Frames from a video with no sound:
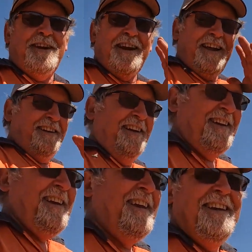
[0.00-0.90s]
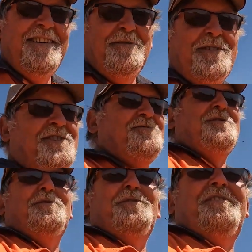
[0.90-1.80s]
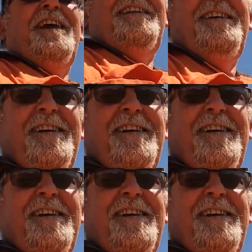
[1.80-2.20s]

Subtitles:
gut. Oh, I just recorded that.